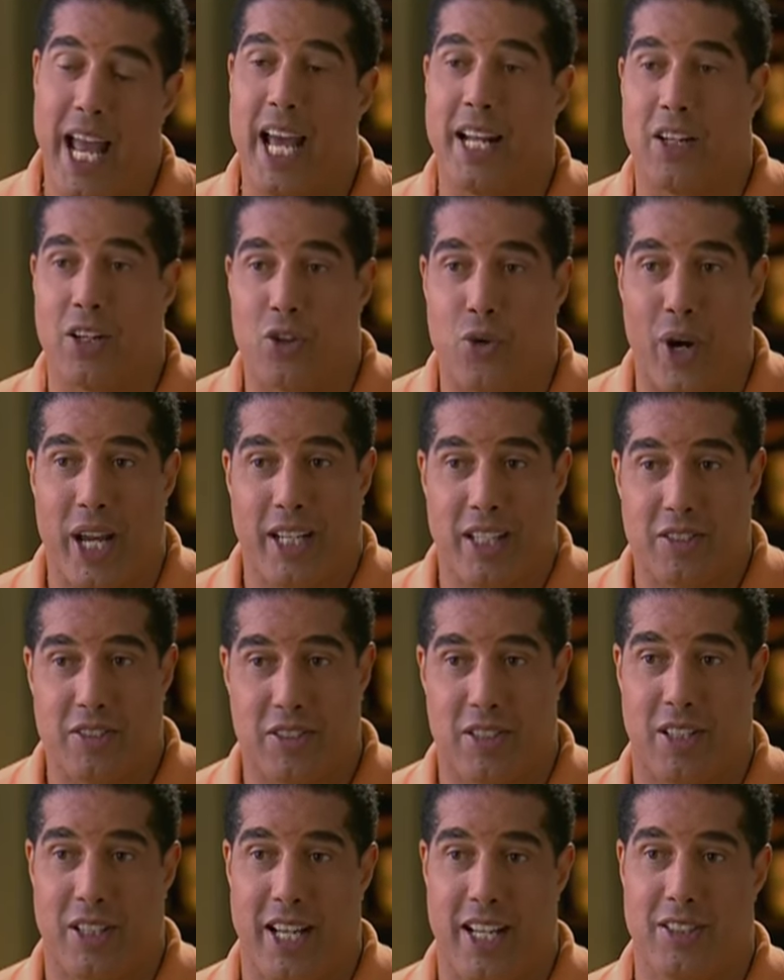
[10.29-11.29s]
and a great
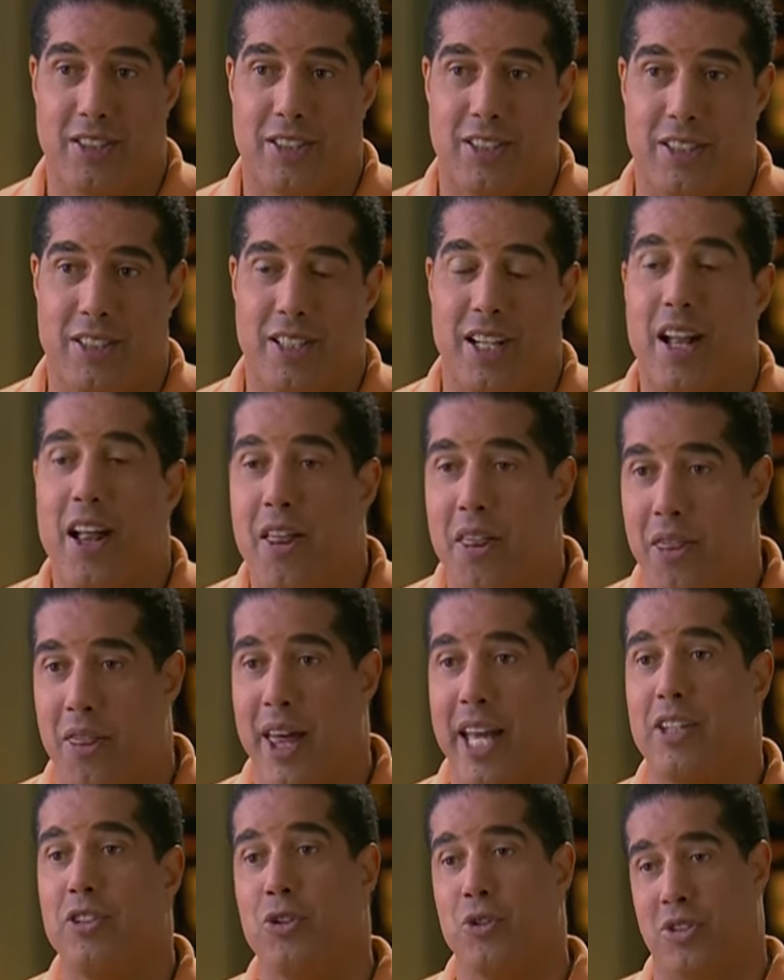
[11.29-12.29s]
installation,
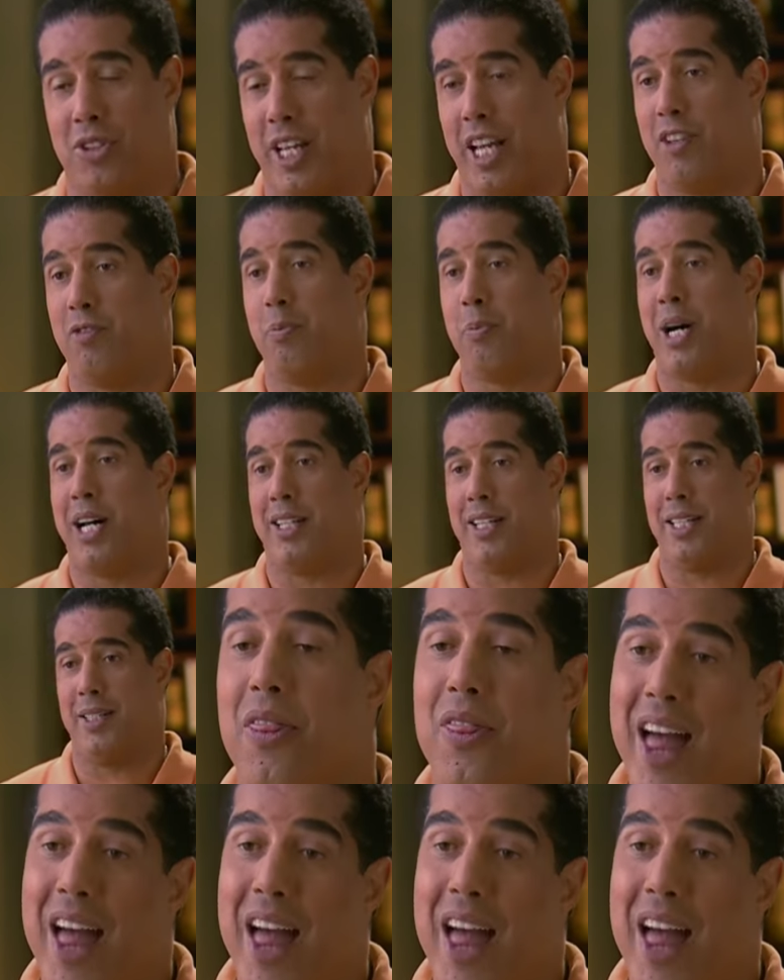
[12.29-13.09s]
then you save money.